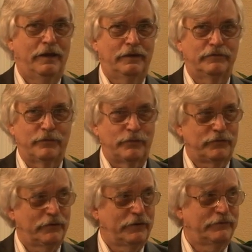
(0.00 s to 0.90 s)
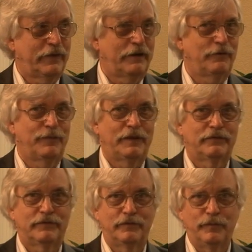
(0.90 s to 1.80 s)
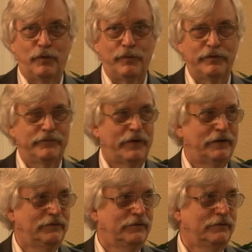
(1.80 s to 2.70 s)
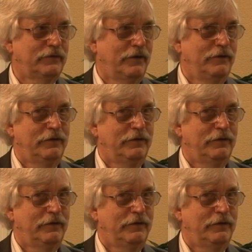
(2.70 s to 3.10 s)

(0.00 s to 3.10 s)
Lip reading: and virtual environments and mobile devices,